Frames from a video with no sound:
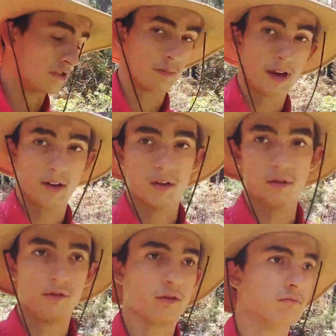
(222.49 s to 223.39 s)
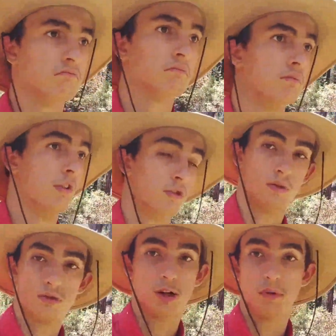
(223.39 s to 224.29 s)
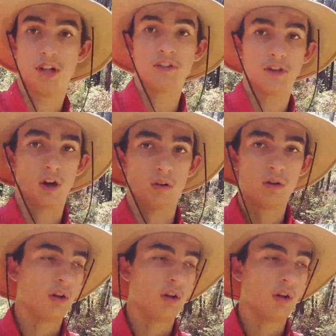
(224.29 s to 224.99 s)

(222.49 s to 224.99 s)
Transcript: a matter of a couple days ago.